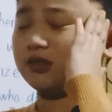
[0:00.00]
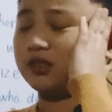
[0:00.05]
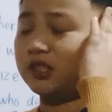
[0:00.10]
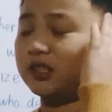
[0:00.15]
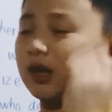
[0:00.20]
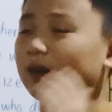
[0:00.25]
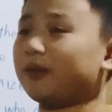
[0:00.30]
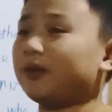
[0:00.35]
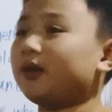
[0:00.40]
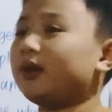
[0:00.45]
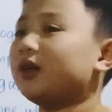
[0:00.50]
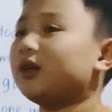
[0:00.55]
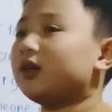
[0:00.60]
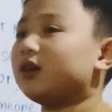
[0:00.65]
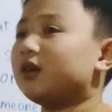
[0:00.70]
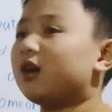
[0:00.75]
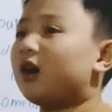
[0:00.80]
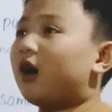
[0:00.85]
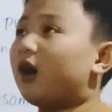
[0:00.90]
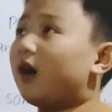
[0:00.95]
some
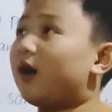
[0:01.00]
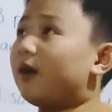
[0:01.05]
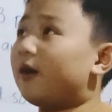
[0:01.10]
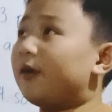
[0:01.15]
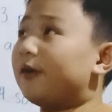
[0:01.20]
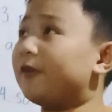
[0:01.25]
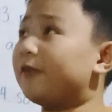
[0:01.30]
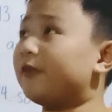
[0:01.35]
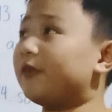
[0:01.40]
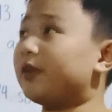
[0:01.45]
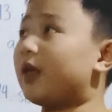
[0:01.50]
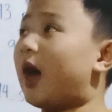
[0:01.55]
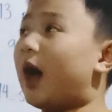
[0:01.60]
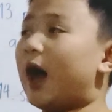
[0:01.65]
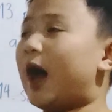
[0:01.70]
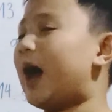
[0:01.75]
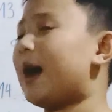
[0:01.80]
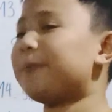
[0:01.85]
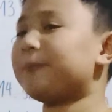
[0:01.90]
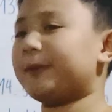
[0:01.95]
of the
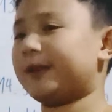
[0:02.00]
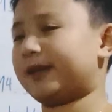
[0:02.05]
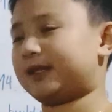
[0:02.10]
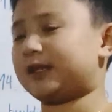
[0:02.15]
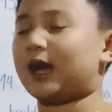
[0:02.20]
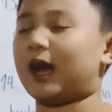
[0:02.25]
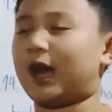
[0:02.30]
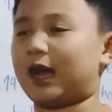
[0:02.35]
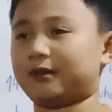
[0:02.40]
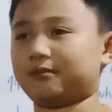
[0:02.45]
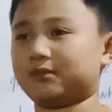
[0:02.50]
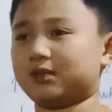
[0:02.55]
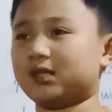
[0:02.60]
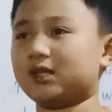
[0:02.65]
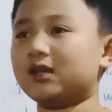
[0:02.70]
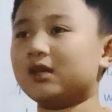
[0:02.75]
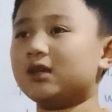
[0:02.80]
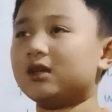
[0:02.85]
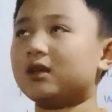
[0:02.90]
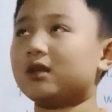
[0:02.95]
happy times.
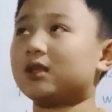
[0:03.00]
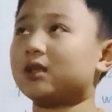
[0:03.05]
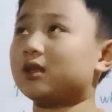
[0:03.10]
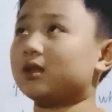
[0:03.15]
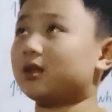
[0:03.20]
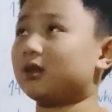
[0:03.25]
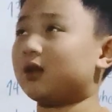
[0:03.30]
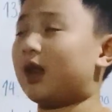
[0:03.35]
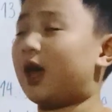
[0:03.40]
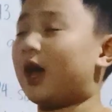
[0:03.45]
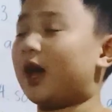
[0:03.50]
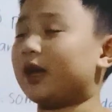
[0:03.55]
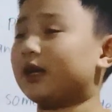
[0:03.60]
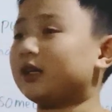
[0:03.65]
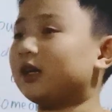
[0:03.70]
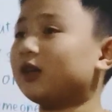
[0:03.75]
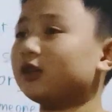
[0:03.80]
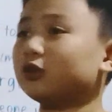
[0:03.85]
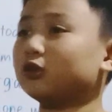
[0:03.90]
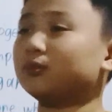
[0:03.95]
Like
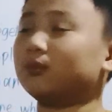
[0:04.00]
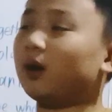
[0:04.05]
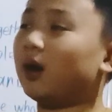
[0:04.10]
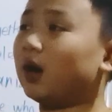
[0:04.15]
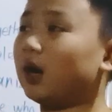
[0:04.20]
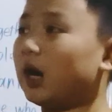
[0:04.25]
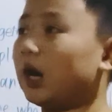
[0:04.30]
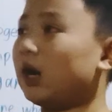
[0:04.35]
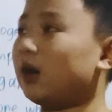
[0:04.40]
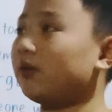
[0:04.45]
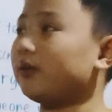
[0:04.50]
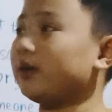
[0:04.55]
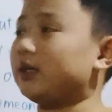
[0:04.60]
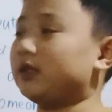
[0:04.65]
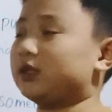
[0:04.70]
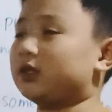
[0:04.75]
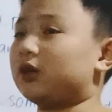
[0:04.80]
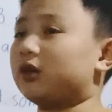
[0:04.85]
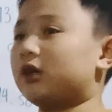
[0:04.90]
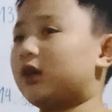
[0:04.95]
tomorrow is
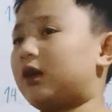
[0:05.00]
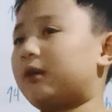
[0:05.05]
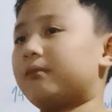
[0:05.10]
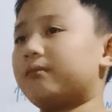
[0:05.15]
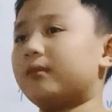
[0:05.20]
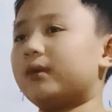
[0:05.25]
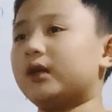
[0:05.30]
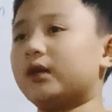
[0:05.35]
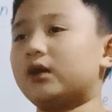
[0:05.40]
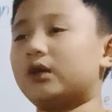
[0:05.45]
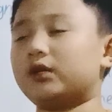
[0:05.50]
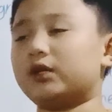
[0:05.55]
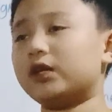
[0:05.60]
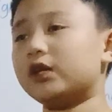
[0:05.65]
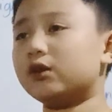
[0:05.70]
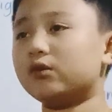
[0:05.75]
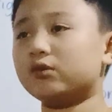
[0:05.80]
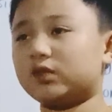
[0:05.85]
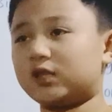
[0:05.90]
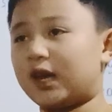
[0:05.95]
gonna be a
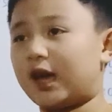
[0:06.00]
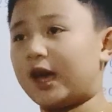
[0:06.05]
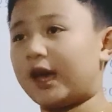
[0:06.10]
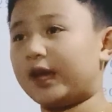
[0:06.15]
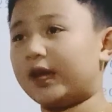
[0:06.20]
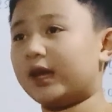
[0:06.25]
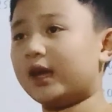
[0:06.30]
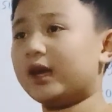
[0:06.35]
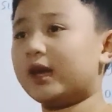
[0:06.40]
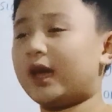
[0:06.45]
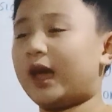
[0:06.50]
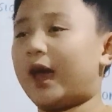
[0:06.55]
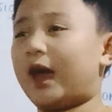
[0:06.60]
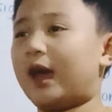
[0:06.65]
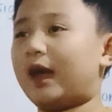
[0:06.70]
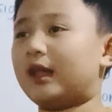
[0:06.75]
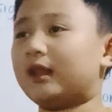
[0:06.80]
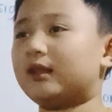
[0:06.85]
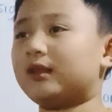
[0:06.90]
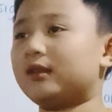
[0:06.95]
new day
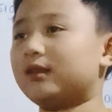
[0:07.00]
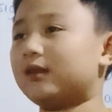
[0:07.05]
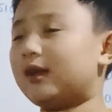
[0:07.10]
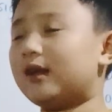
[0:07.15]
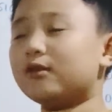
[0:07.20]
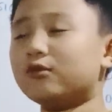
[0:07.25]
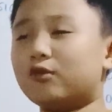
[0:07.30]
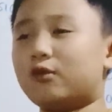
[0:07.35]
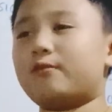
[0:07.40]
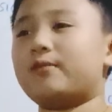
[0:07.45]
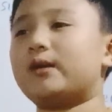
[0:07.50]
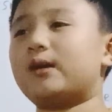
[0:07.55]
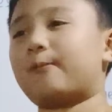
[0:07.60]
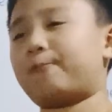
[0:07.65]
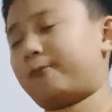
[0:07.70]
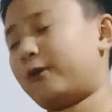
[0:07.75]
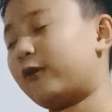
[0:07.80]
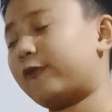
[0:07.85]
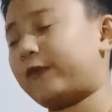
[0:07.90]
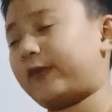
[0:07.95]
and it will be a
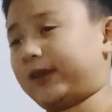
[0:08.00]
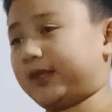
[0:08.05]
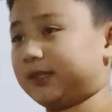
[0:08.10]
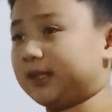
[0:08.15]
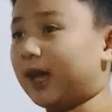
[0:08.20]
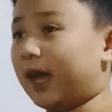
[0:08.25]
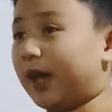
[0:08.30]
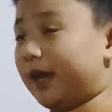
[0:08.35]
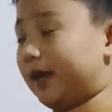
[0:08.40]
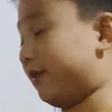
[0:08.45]
perfect day,